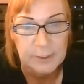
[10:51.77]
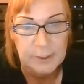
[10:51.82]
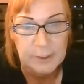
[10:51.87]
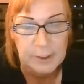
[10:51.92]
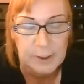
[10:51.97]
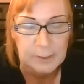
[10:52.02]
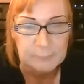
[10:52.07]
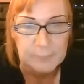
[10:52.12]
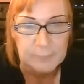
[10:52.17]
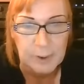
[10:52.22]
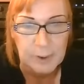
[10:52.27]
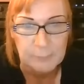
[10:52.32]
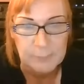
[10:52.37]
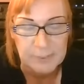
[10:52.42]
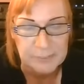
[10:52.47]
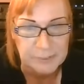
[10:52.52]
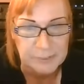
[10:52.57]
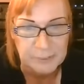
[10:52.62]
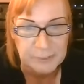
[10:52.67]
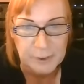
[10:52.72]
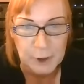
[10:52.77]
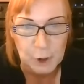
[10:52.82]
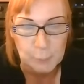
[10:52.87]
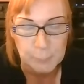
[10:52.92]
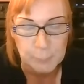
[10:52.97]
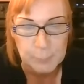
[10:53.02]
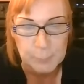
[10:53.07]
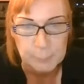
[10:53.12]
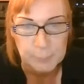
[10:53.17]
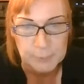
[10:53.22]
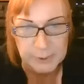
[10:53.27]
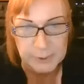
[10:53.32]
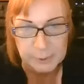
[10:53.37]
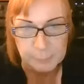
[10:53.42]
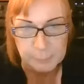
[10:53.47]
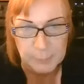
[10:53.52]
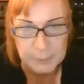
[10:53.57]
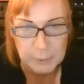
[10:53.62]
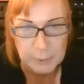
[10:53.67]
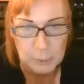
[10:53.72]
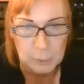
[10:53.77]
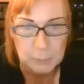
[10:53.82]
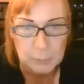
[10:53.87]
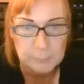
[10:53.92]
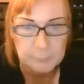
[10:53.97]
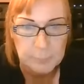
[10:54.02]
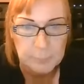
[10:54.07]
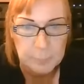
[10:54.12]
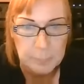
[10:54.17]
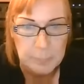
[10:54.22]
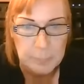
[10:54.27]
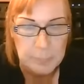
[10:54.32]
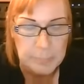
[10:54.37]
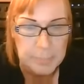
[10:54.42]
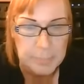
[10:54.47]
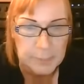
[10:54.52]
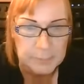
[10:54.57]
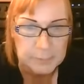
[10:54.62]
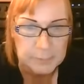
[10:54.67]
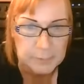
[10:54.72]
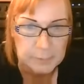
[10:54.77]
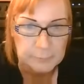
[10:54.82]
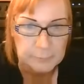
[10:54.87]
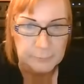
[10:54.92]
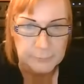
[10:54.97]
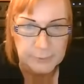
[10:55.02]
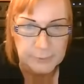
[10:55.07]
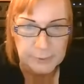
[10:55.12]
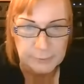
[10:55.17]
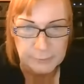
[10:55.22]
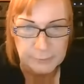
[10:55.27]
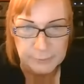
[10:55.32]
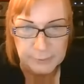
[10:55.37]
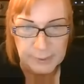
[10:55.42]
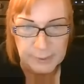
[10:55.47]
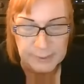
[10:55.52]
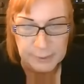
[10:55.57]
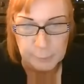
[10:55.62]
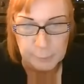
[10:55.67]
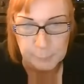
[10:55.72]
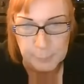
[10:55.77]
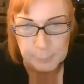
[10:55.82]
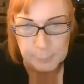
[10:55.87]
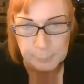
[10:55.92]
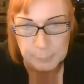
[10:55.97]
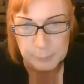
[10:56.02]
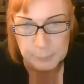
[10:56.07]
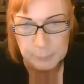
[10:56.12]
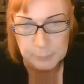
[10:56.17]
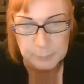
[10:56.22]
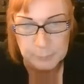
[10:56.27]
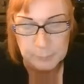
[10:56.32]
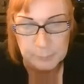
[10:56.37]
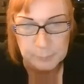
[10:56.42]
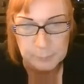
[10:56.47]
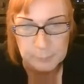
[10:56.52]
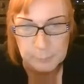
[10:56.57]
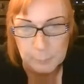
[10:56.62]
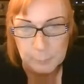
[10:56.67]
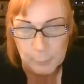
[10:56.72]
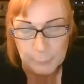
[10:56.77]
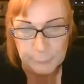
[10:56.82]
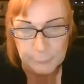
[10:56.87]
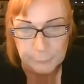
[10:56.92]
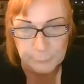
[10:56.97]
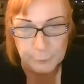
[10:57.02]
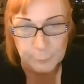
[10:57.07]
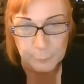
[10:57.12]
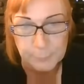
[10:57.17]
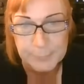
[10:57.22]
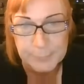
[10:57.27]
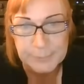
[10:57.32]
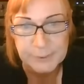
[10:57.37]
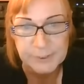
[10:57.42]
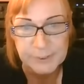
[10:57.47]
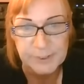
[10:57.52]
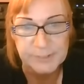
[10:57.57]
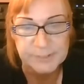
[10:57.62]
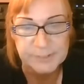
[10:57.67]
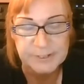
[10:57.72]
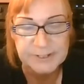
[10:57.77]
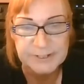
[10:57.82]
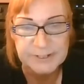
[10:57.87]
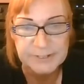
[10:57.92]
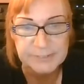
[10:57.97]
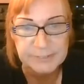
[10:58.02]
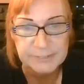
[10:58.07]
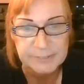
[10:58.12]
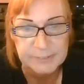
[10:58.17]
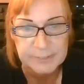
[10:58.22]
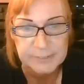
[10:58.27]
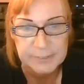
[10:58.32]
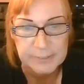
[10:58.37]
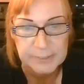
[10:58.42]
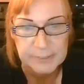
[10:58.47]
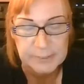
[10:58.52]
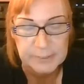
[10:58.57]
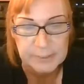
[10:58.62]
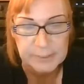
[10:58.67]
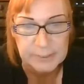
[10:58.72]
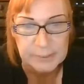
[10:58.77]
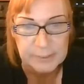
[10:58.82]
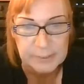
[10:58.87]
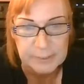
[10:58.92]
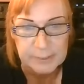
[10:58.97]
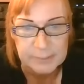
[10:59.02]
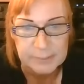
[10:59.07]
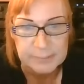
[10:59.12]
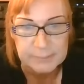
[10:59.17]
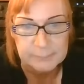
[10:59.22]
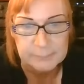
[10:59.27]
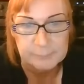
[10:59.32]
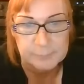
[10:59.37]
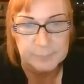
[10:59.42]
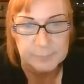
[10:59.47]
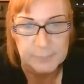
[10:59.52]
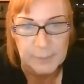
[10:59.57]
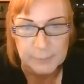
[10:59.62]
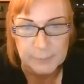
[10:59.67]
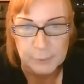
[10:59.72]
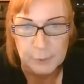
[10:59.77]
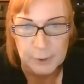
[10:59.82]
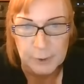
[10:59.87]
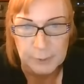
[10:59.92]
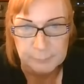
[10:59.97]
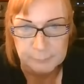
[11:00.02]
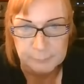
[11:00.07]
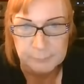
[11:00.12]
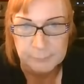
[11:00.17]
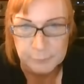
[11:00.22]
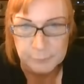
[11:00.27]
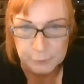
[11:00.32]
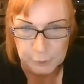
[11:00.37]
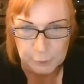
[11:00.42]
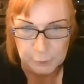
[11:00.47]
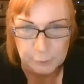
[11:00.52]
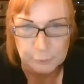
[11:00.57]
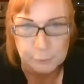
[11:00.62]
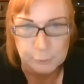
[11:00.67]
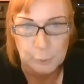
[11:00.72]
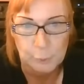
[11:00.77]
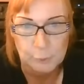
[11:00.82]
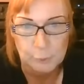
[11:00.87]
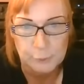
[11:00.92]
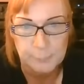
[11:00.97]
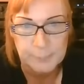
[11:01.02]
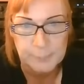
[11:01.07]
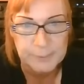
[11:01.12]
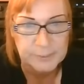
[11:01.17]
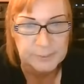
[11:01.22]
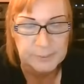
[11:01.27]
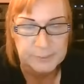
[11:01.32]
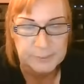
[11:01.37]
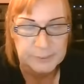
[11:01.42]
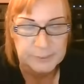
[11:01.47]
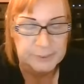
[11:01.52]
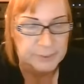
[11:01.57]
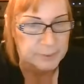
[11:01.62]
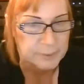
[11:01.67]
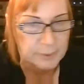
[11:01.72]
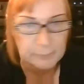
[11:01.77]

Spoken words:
I'm out here to help people. That's my goal. For years I helped people work through their PTSD. I do have certain forms of PTSD. I